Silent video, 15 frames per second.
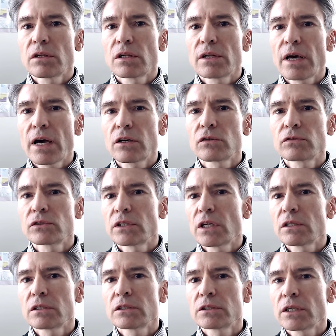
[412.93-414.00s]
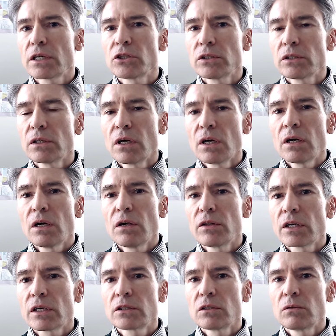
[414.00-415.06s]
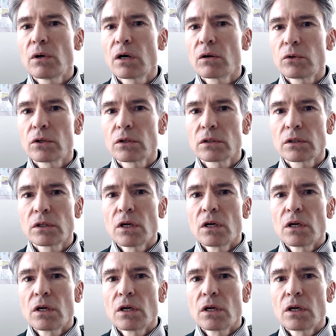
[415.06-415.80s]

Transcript: the lack of standardization in the SD-WAN world.